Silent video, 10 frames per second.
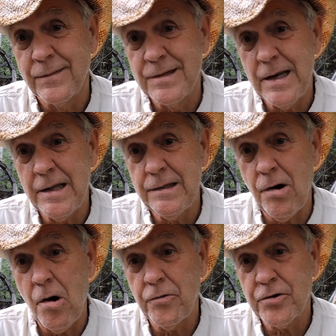See, the
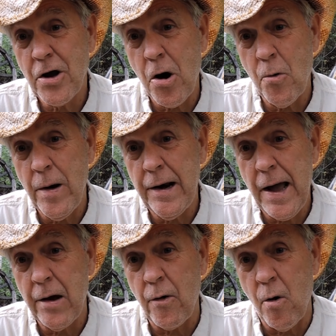Dawn cigar went
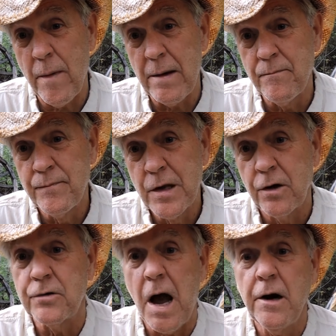out on me
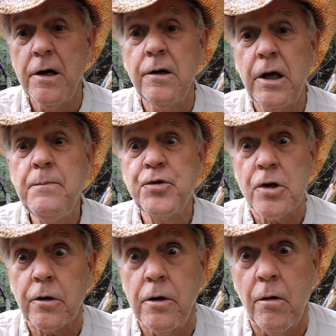because I didn't keep
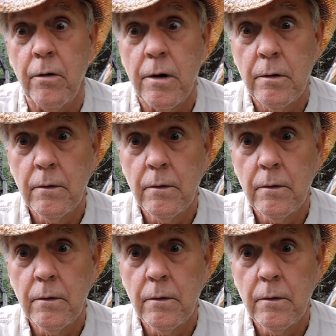sucking on it.